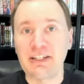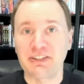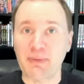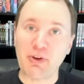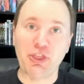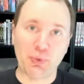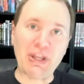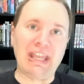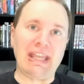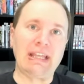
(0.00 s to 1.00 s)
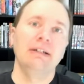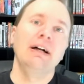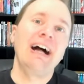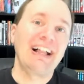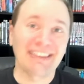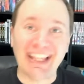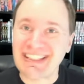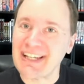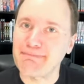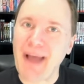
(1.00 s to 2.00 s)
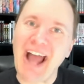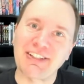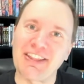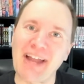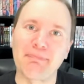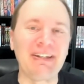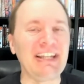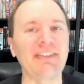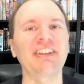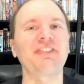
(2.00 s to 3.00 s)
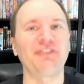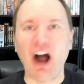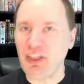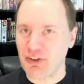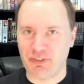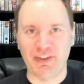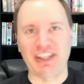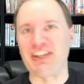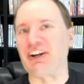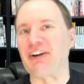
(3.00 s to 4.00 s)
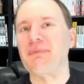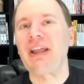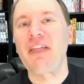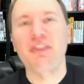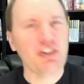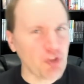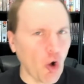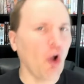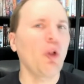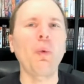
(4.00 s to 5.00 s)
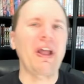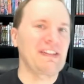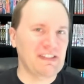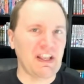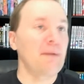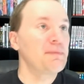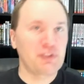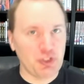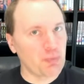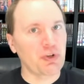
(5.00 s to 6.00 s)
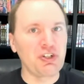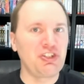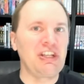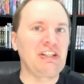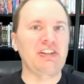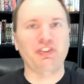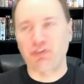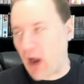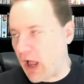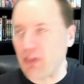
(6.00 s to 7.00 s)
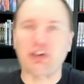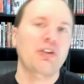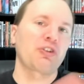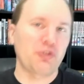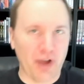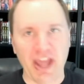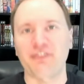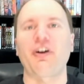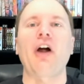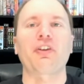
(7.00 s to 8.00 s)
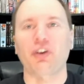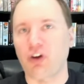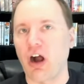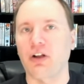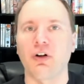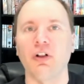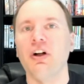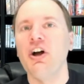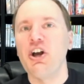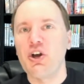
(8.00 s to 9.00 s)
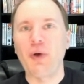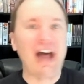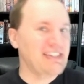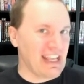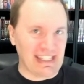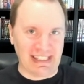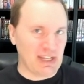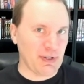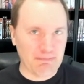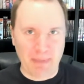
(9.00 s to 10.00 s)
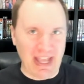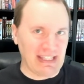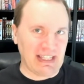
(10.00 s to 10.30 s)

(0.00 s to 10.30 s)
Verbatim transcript: Number 3. Let's get back to that benevolent father figure. There's always some super genius father or grandfather or uncle who has a secret base